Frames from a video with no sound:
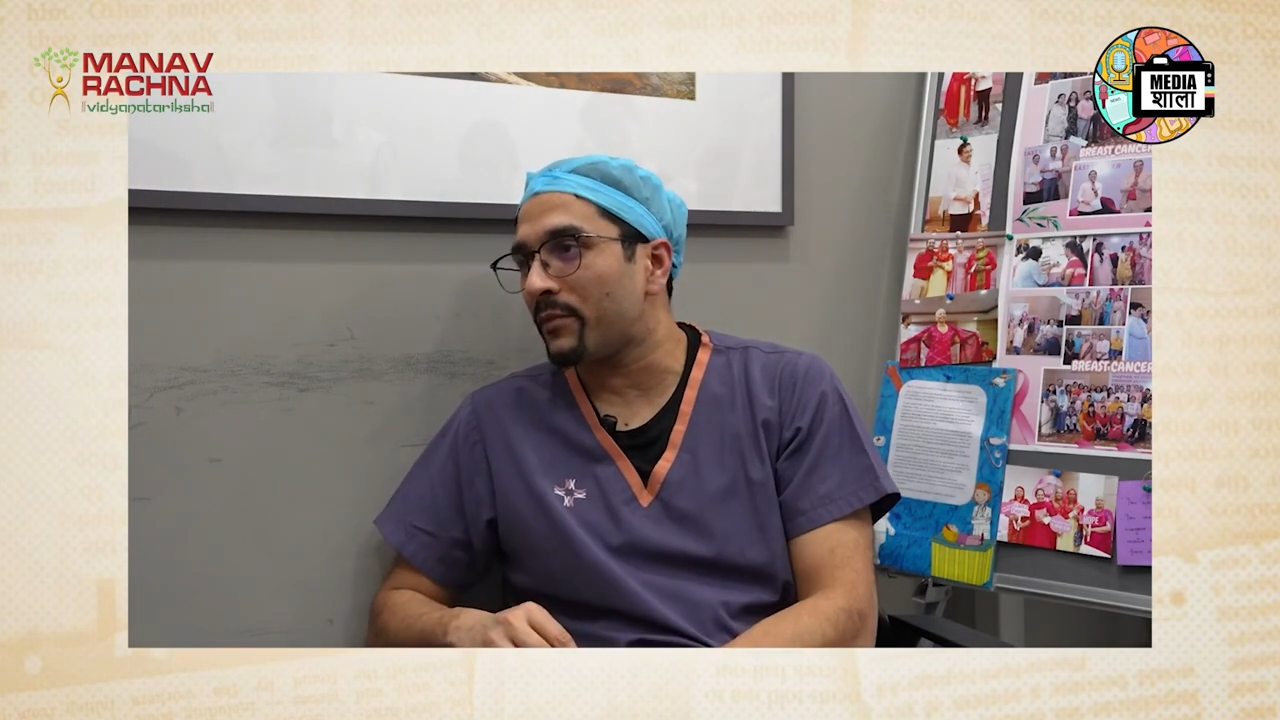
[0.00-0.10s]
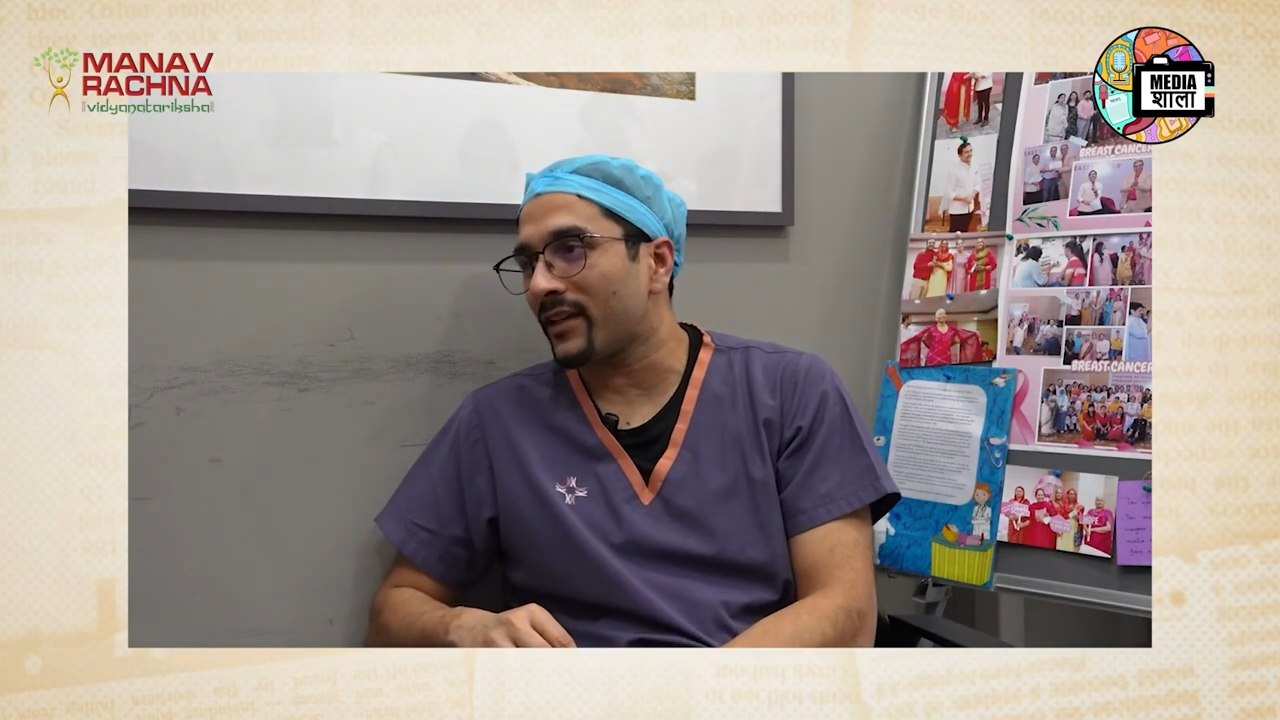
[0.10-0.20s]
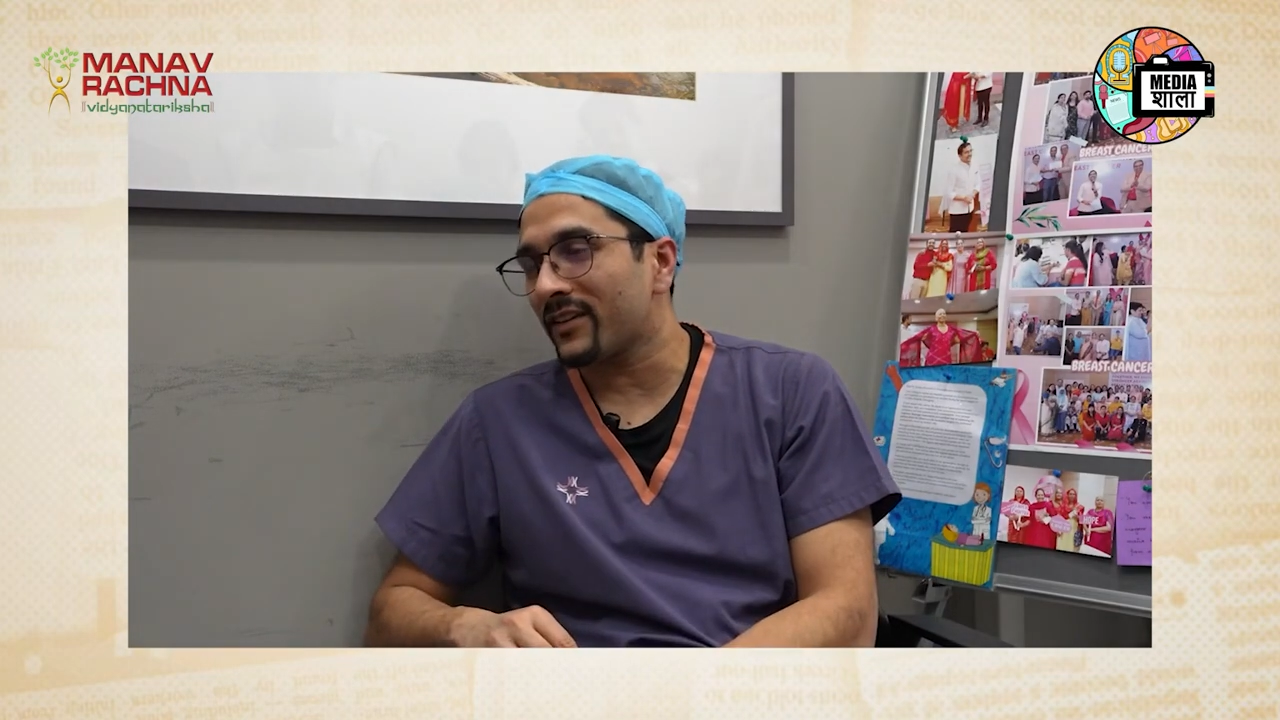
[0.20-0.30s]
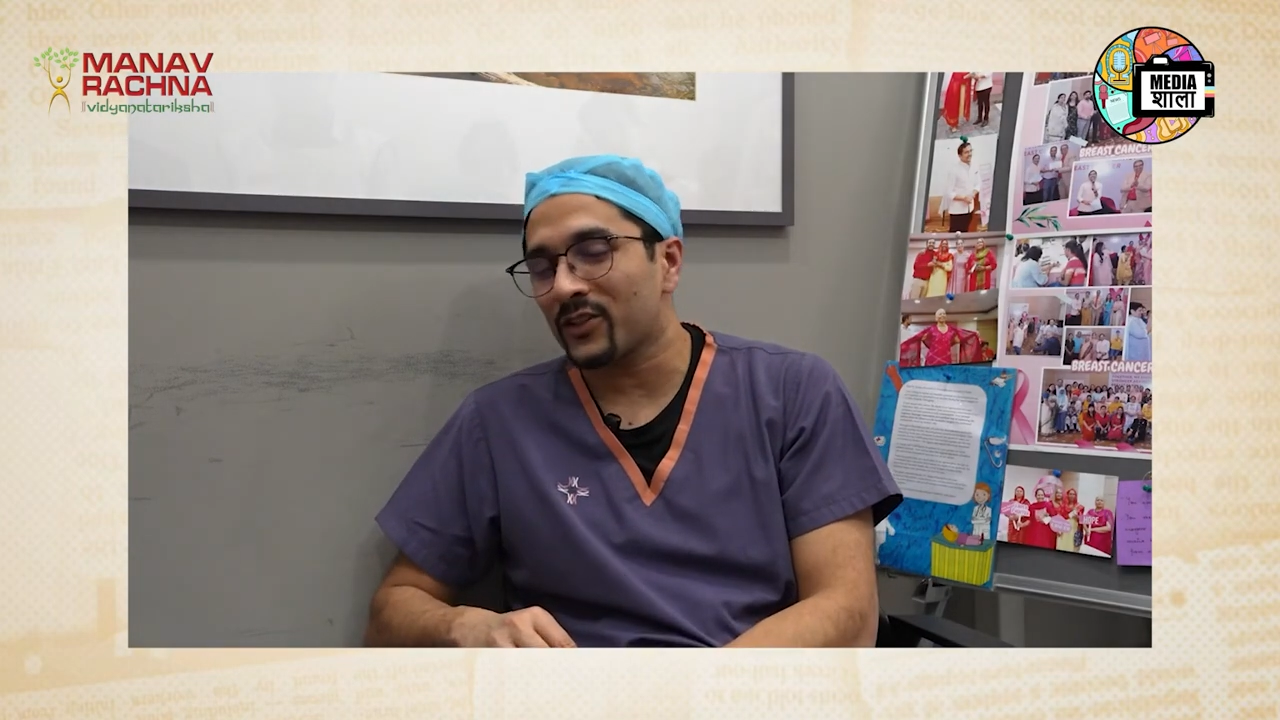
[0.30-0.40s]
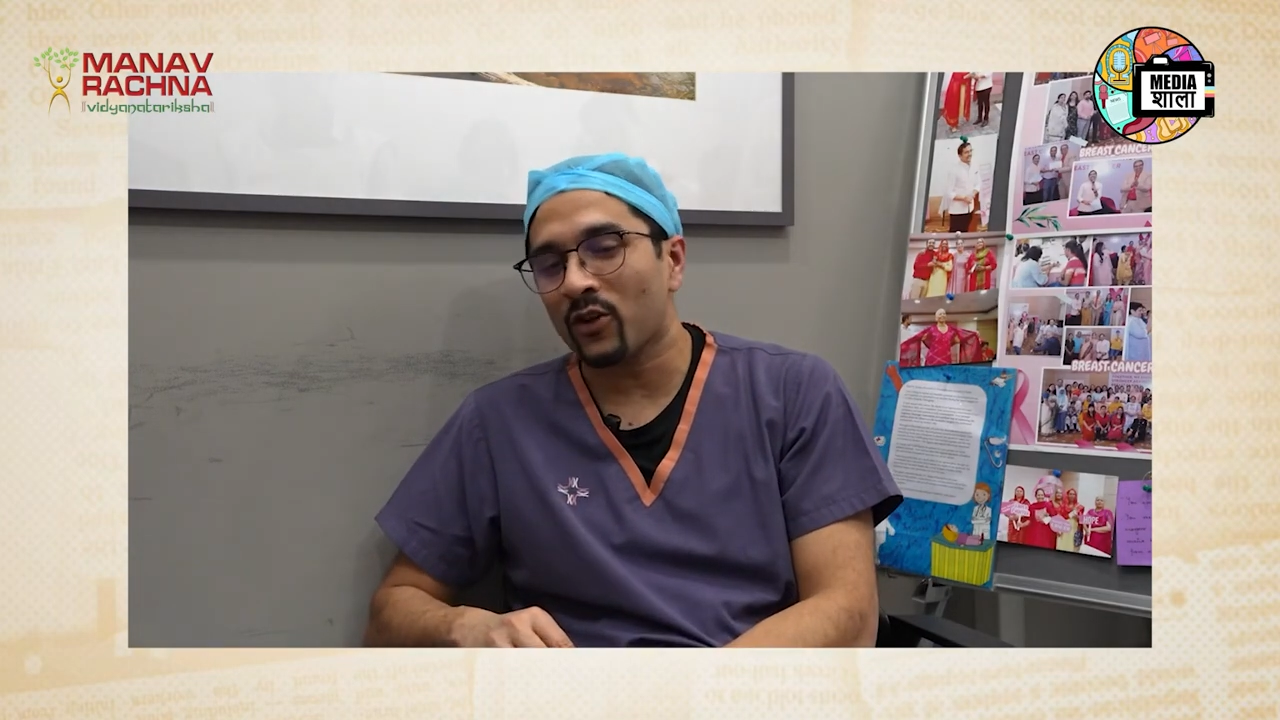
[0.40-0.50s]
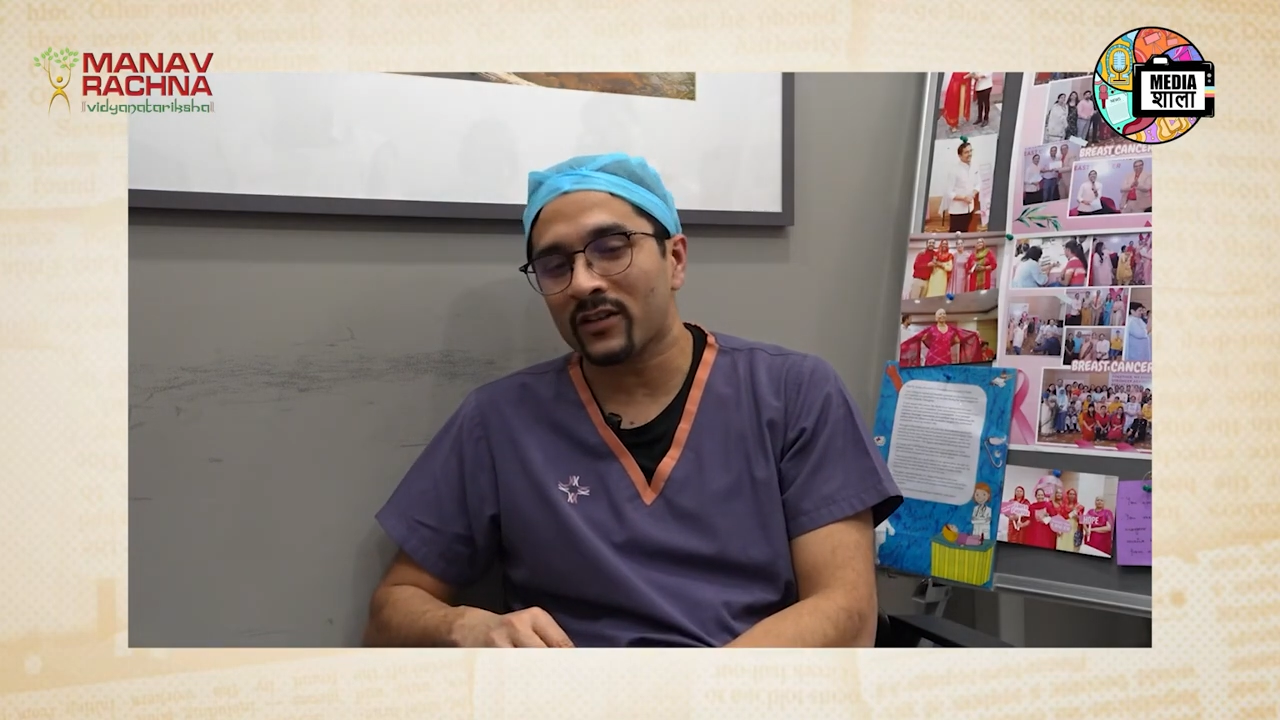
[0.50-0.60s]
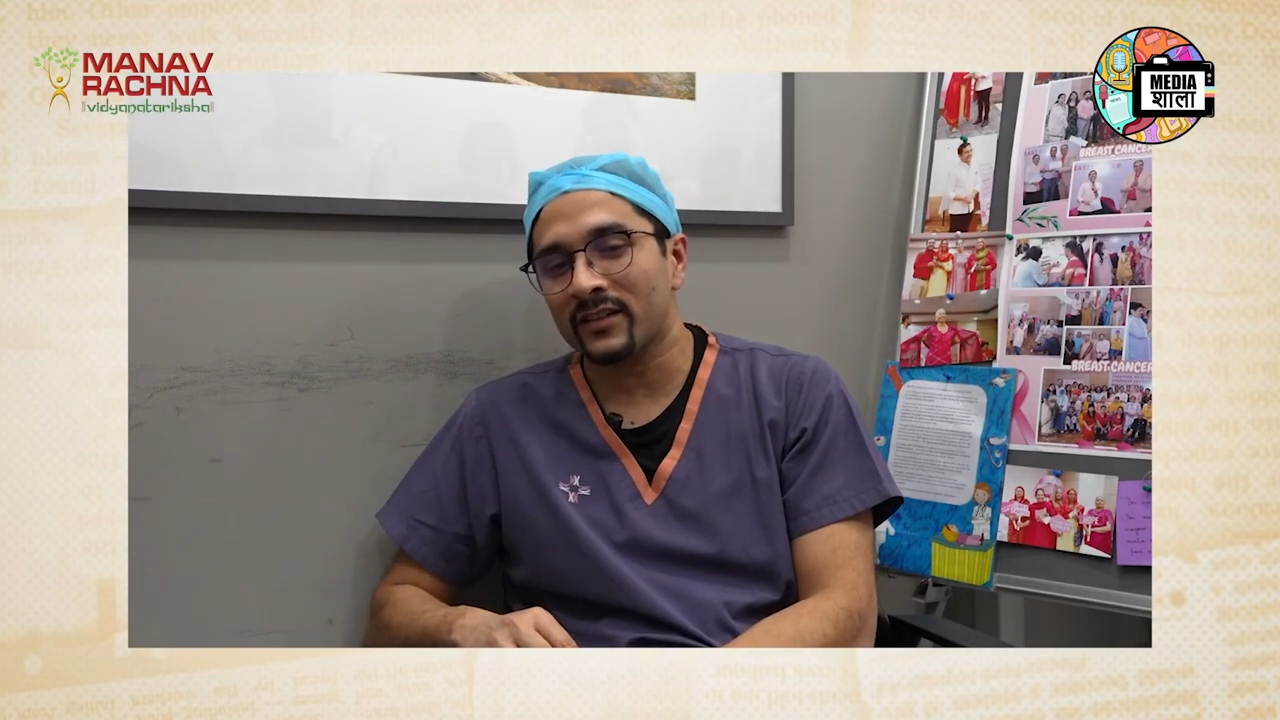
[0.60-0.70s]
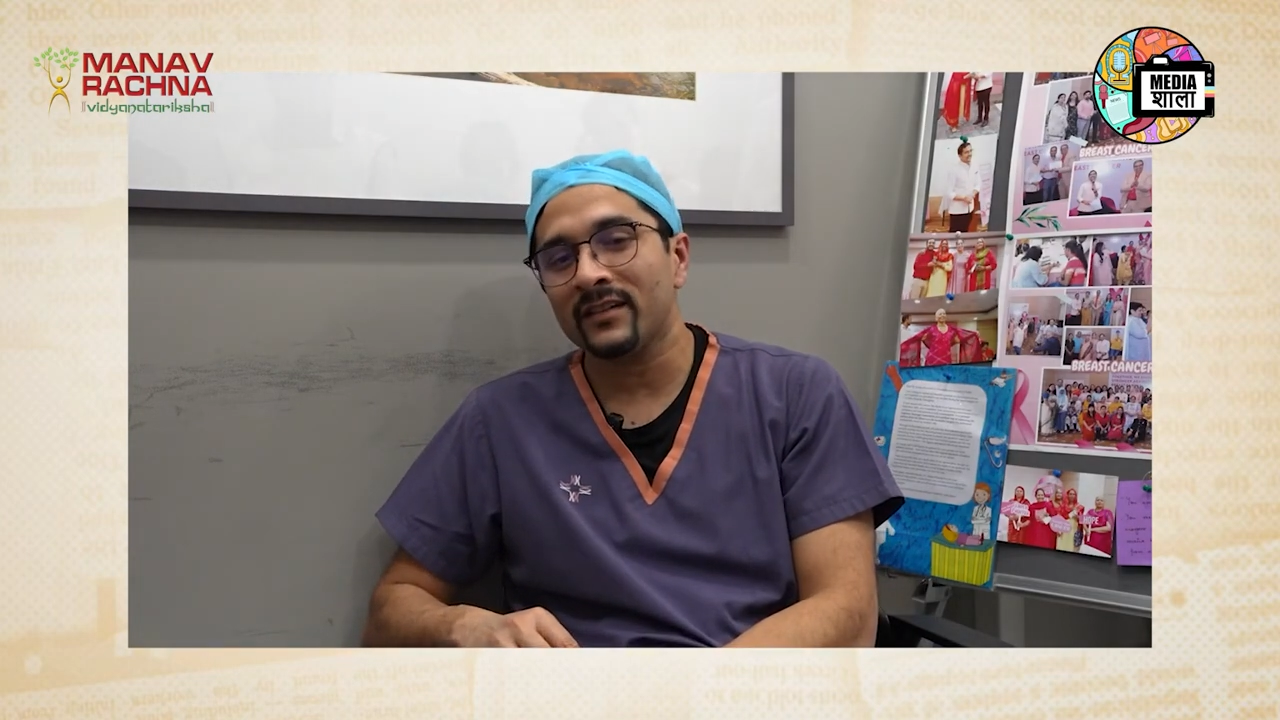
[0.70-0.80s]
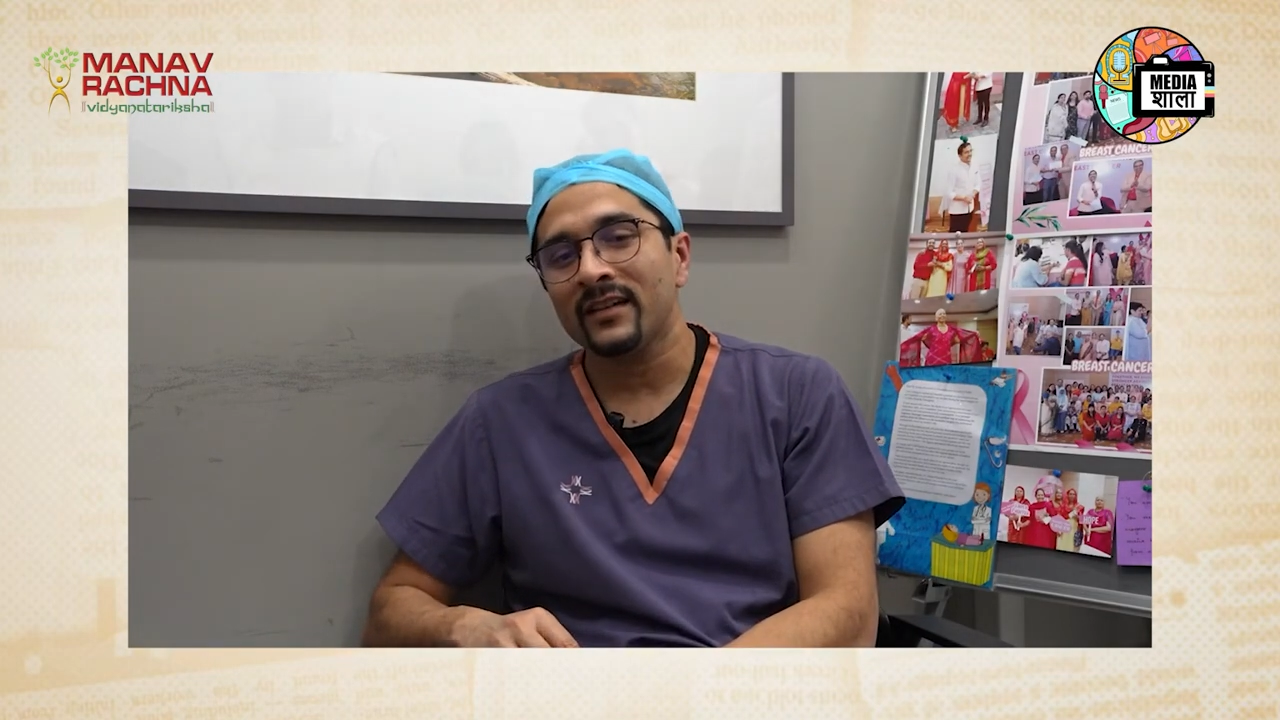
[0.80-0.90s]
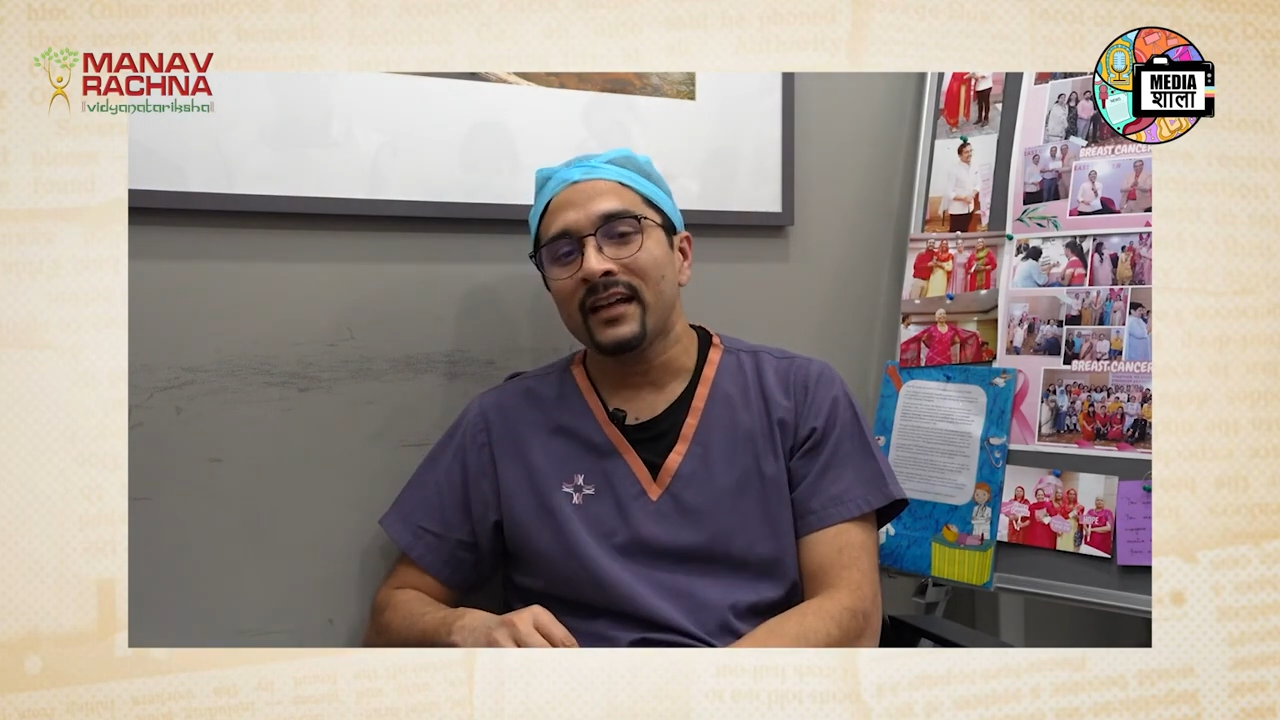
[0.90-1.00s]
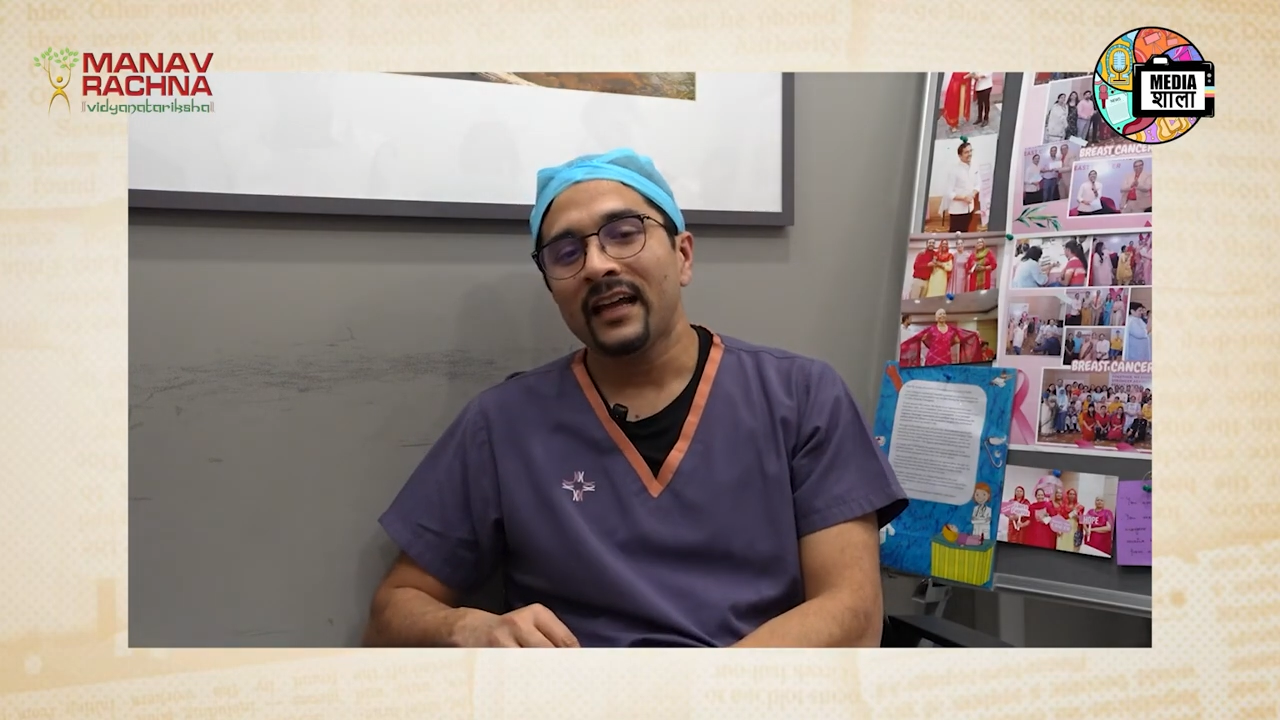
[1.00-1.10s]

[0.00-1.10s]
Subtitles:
being a doctor.